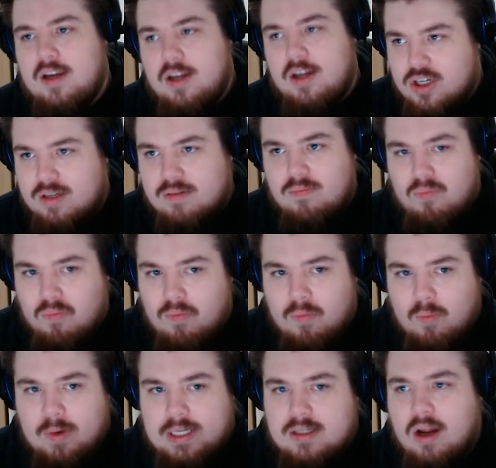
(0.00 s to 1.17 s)
you just
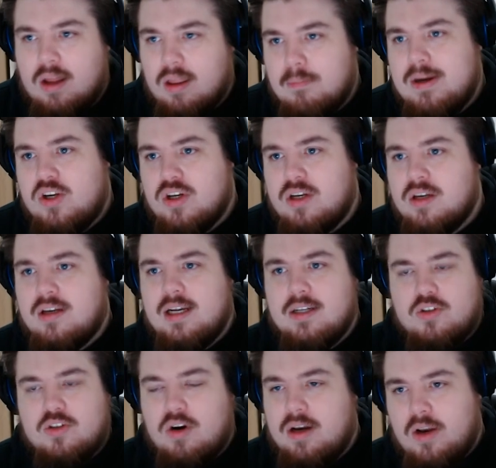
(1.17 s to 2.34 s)
restart the mission
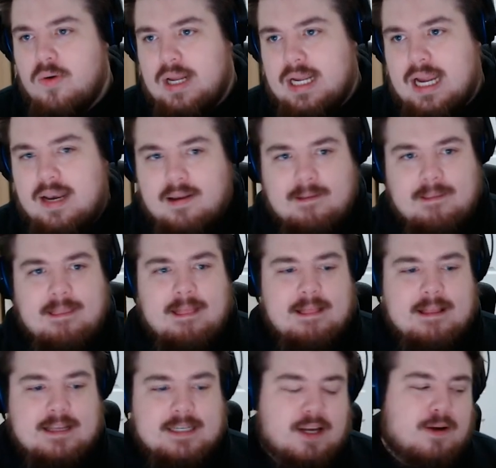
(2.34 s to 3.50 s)
and try and do it again.
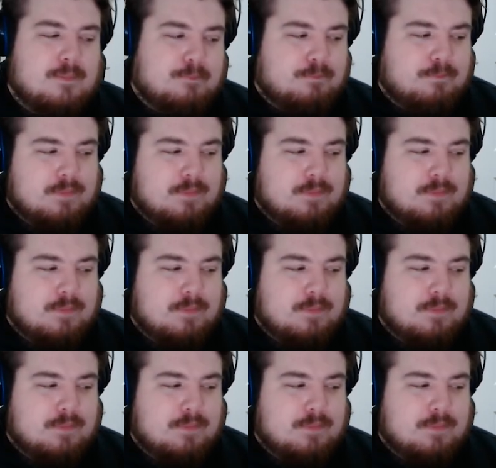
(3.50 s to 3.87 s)
So,